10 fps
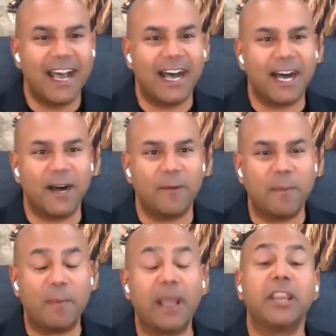
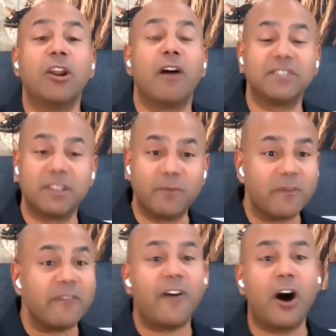But obviously,
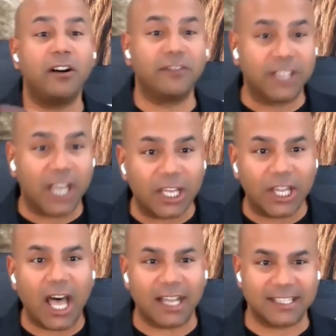we've evolved a
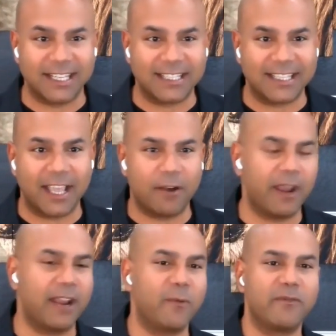lot since then, right?